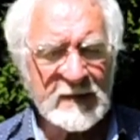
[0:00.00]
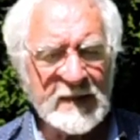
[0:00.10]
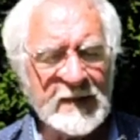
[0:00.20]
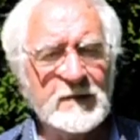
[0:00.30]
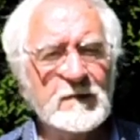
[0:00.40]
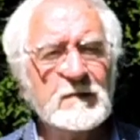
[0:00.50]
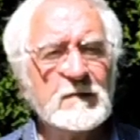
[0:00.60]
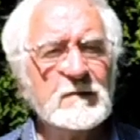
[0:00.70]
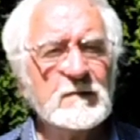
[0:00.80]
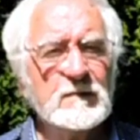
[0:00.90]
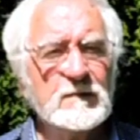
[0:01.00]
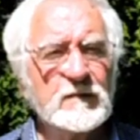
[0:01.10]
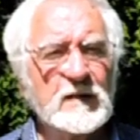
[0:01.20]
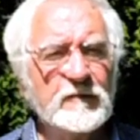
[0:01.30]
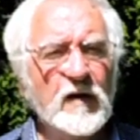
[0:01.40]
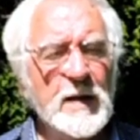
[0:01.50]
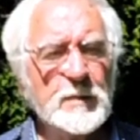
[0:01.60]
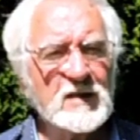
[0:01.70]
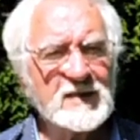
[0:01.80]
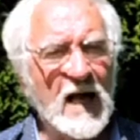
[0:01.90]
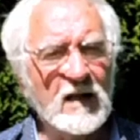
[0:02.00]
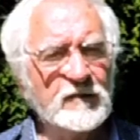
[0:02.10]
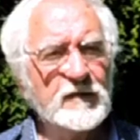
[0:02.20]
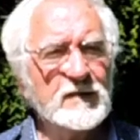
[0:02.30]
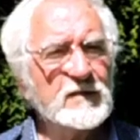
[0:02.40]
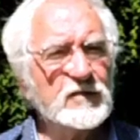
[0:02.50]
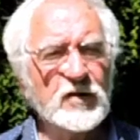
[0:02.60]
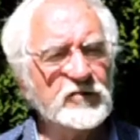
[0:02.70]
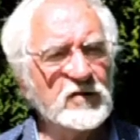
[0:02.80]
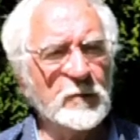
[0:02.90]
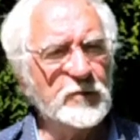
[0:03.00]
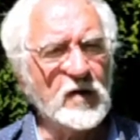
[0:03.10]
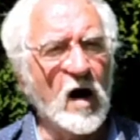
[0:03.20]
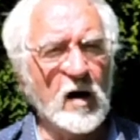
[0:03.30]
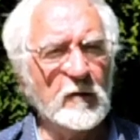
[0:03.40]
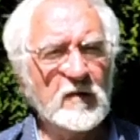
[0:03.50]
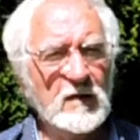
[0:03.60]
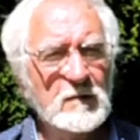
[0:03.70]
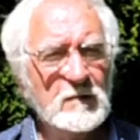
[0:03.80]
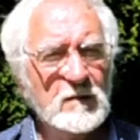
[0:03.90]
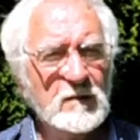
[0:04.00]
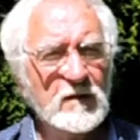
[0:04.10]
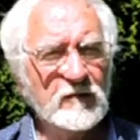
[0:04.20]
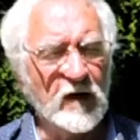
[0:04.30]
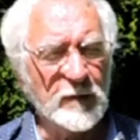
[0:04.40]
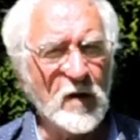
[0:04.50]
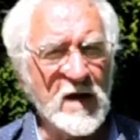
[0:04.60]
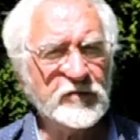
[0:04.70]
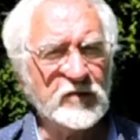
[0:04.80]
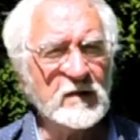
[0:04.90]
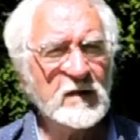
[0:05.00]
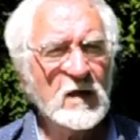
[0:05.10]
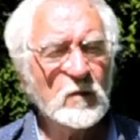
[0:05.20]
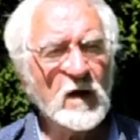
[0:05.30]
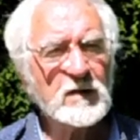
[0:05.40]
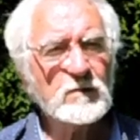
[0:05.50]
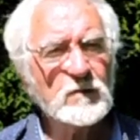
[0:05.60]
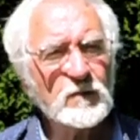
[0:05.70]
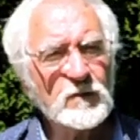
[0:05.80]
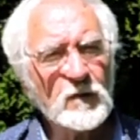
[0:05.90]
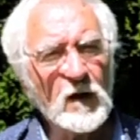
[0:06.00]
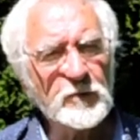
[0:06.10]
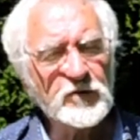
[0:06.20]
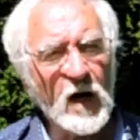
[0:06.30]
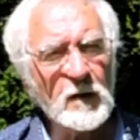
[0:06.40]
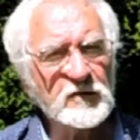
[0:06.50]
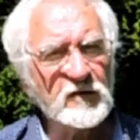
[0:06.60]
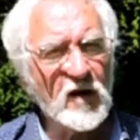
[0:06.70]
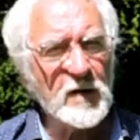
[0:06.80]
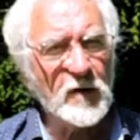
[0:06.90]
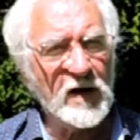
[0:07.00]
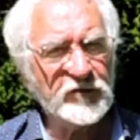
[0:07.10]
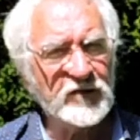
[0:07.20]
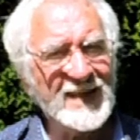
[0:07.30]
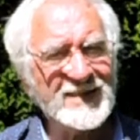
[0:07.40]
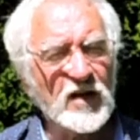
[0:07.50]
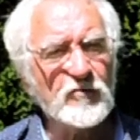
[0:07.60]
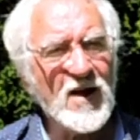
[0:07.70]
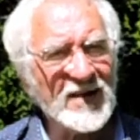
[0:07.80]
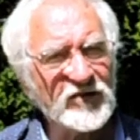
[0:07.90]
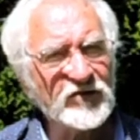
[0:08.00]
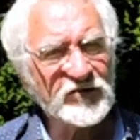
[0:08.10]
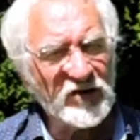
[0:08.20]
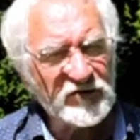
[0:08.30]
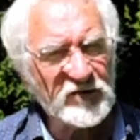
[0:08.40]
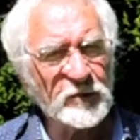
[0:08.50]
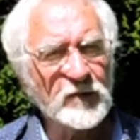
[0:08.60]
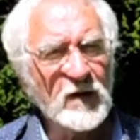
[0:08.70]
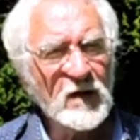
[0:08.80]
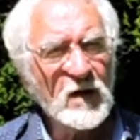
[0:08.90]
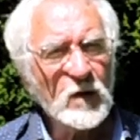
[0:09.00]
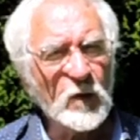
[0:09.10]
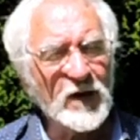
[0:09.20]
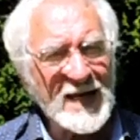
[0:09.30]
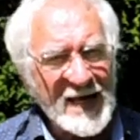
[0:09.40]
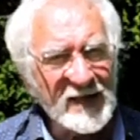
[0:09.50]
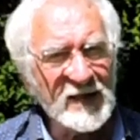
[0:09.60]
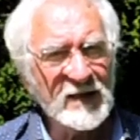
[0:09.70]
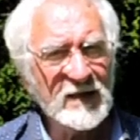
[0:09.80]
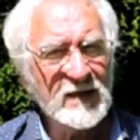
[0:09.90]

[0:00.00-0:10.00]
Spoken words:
the fibre itself doesn't absorb vibration. What absorbs the vibration is the resonance system within